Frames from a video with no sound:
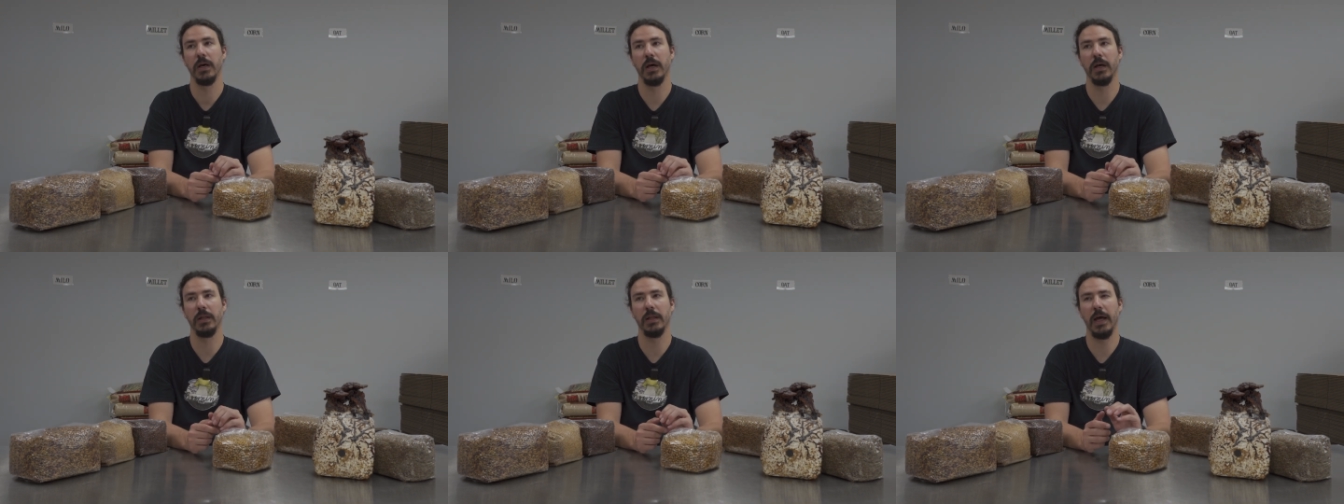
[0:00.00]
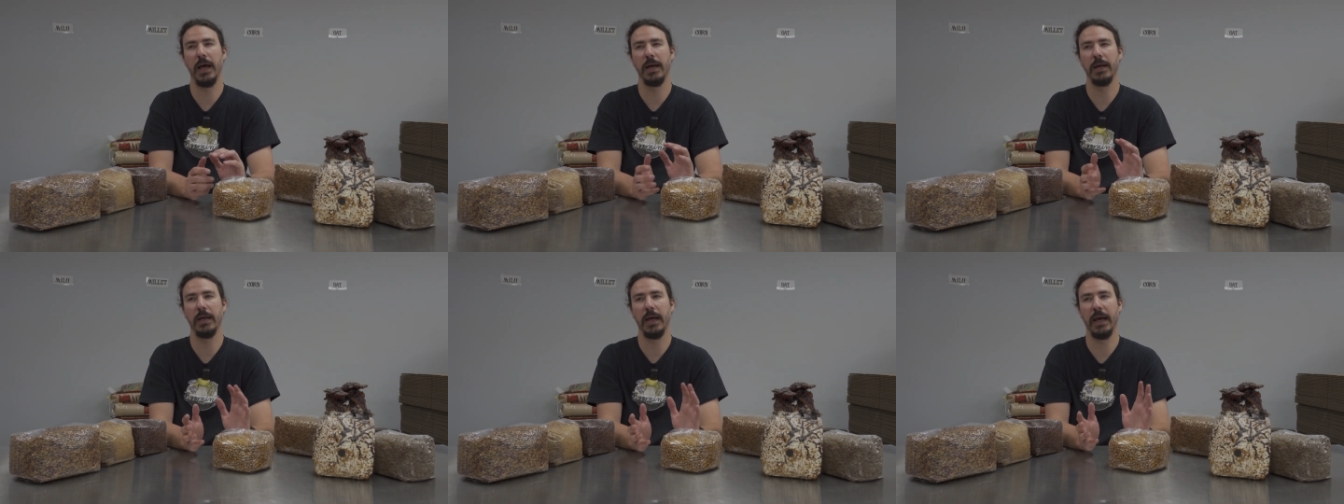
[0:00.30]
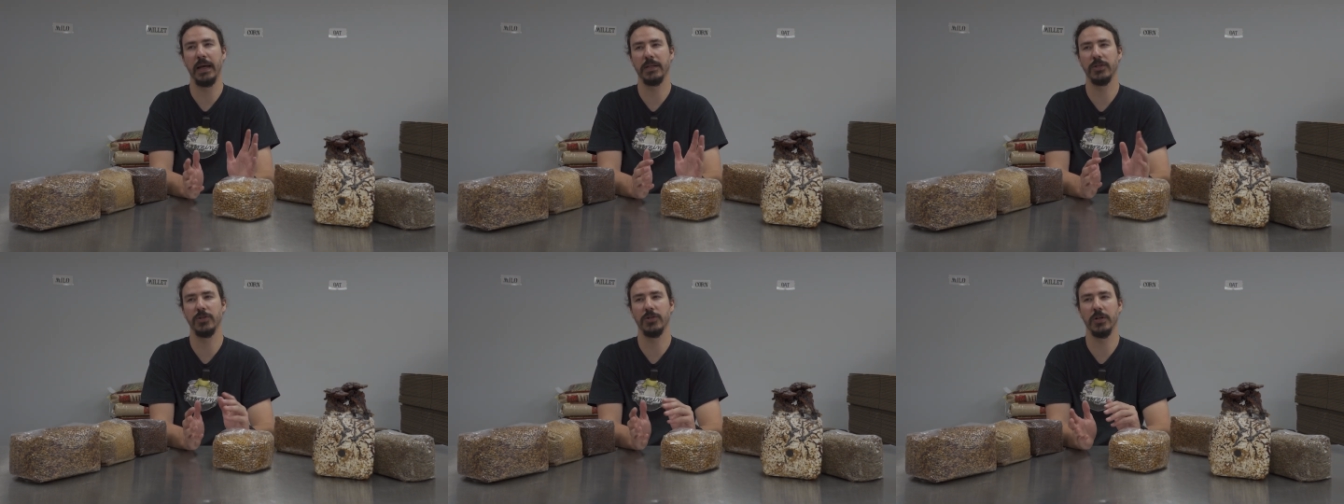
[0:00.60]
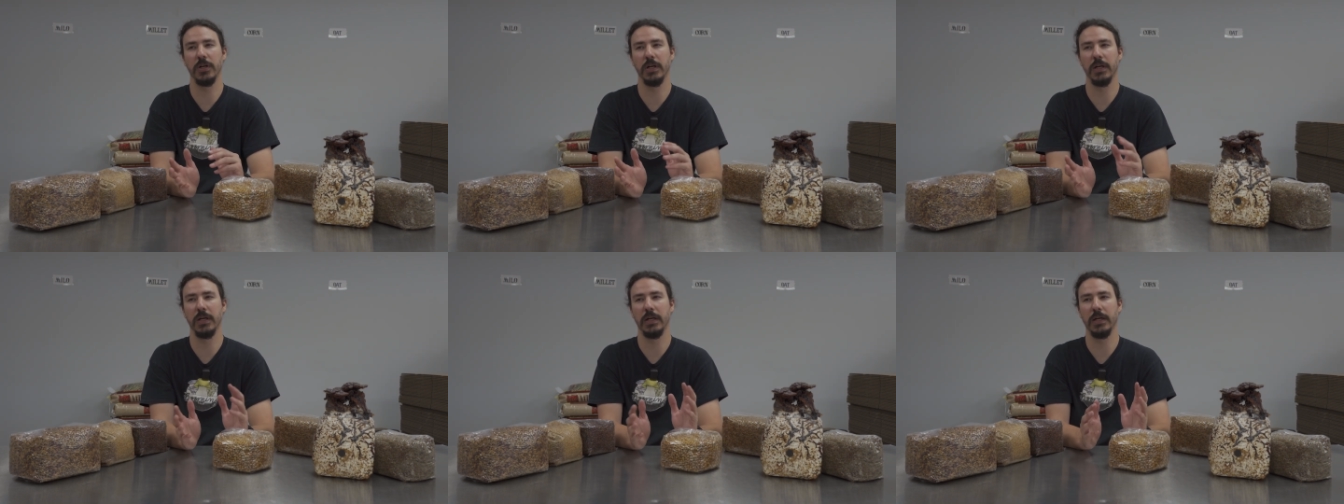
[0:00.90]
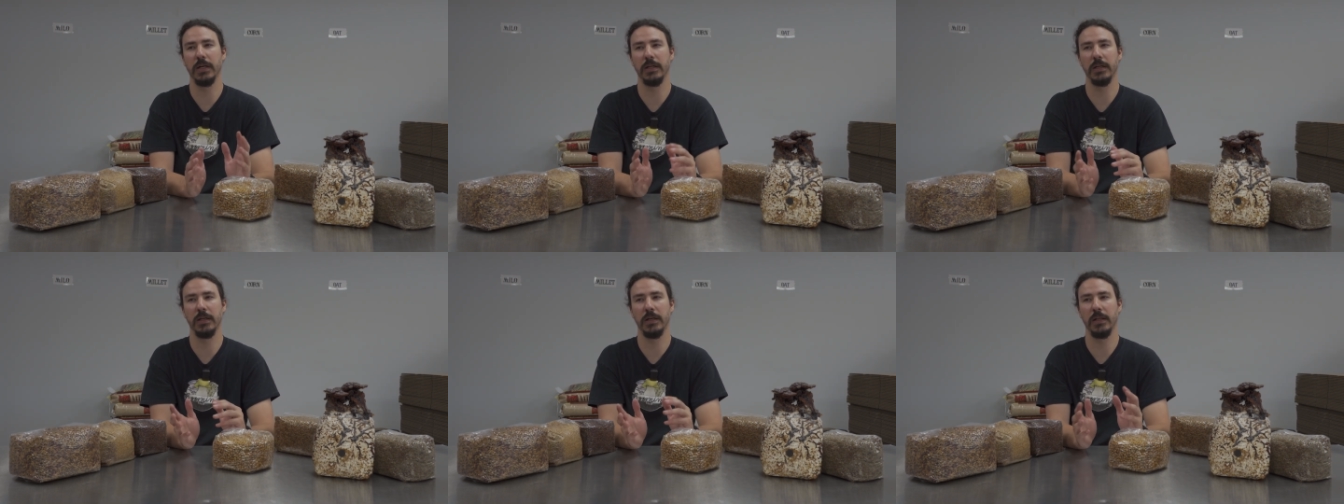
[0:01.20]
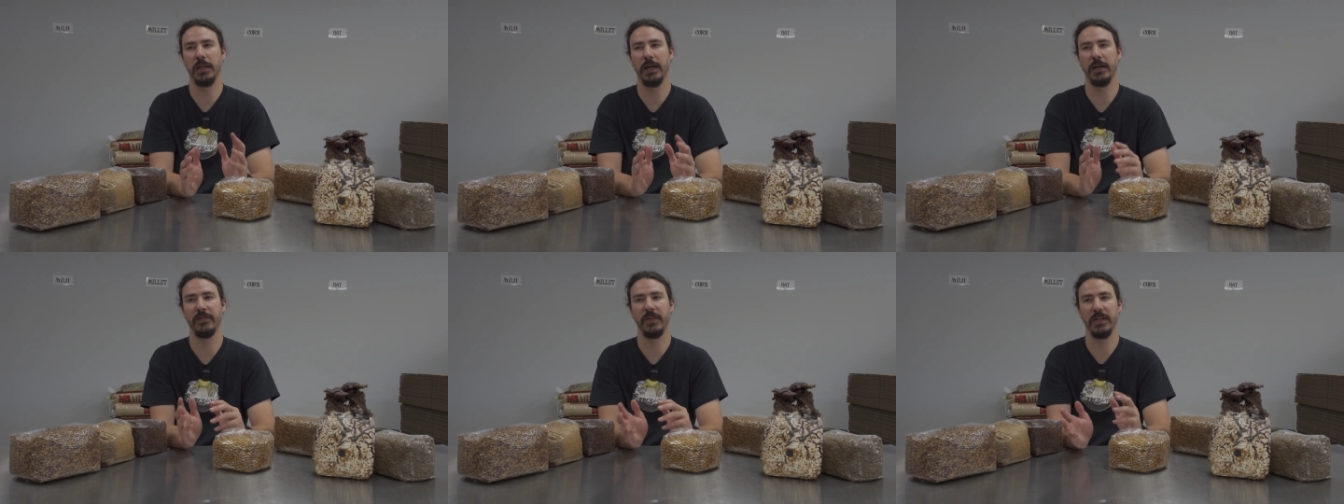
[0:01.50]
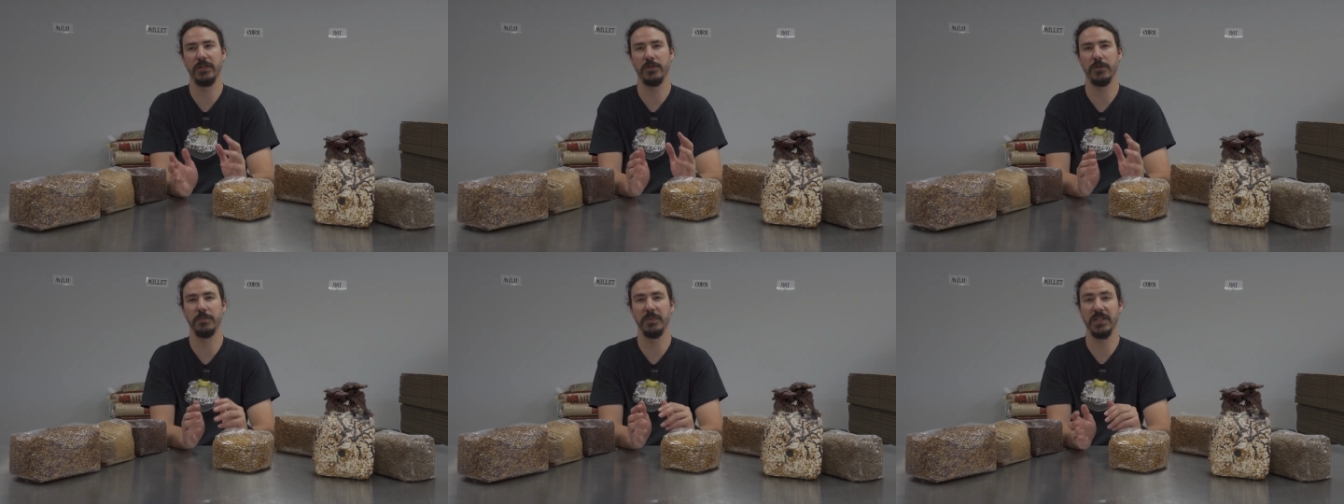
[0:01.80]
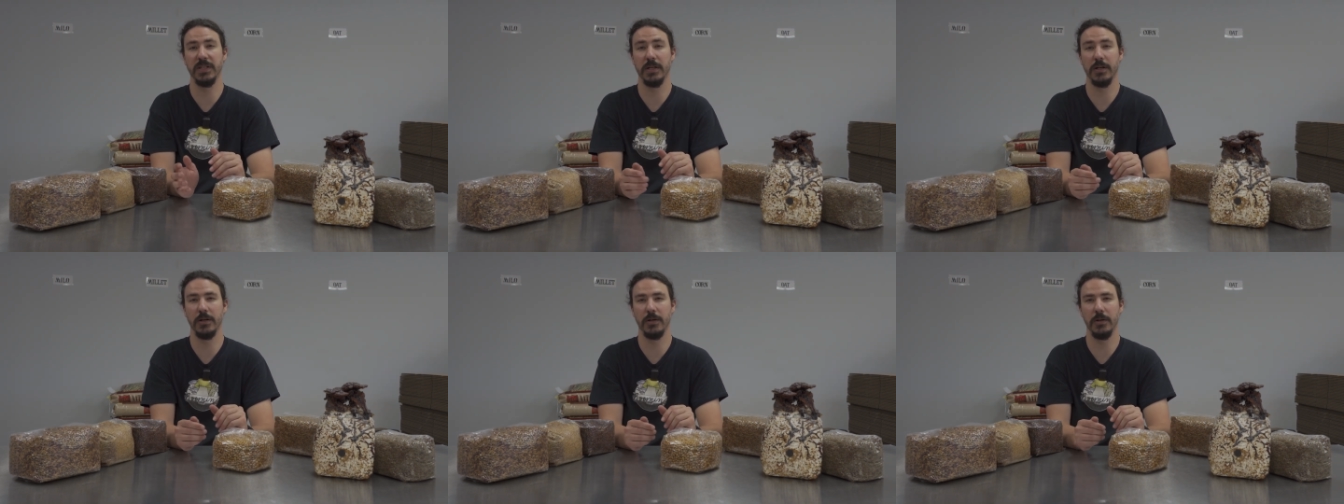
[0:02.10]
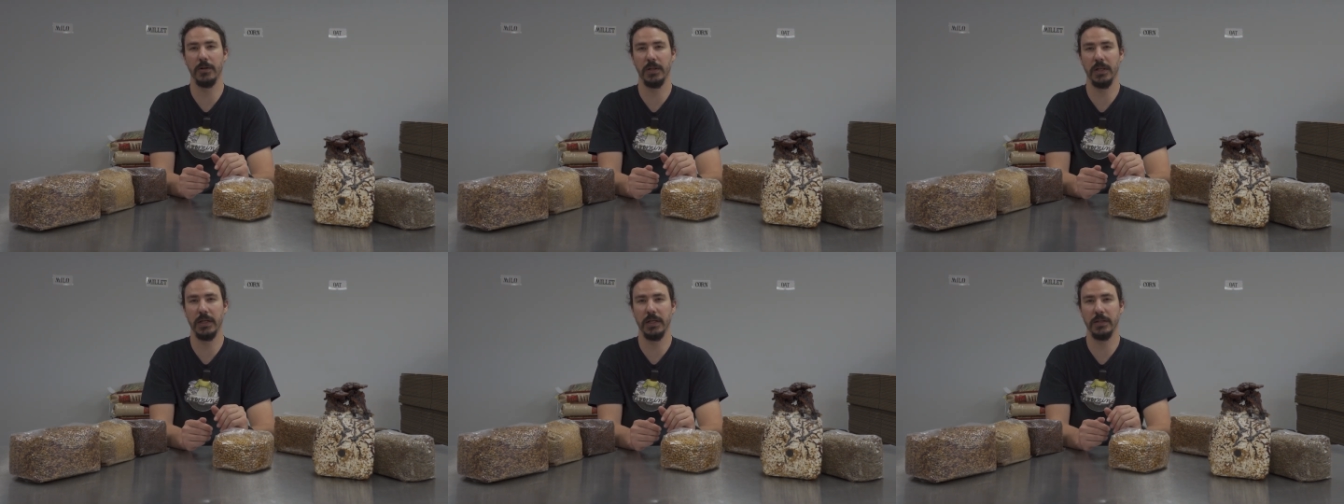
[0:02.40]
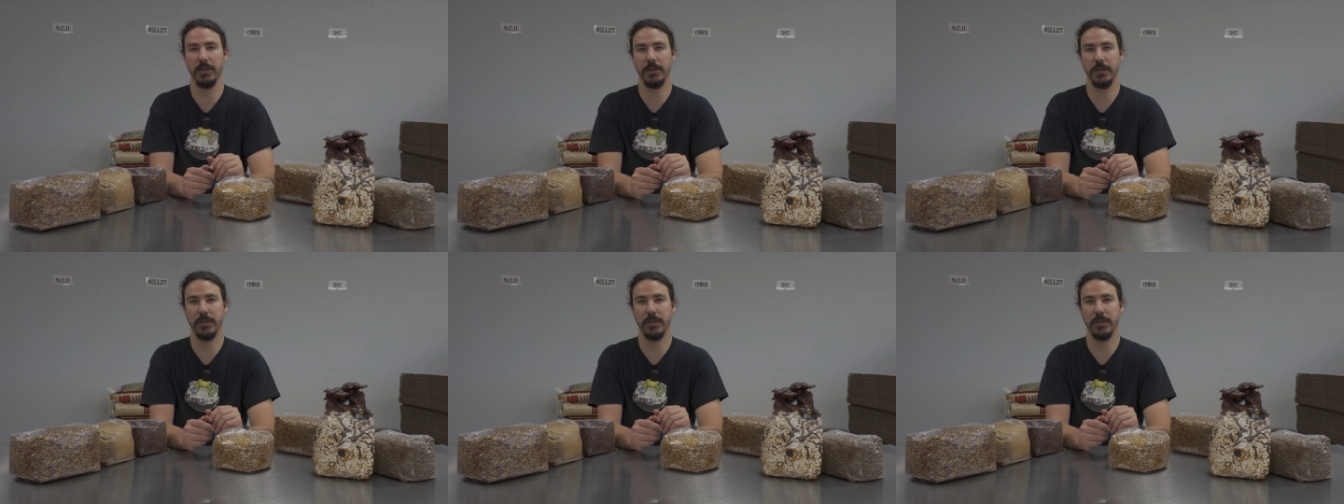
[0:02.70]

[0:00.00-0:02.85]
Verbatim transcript: a lot extra, a lot of extra material in it.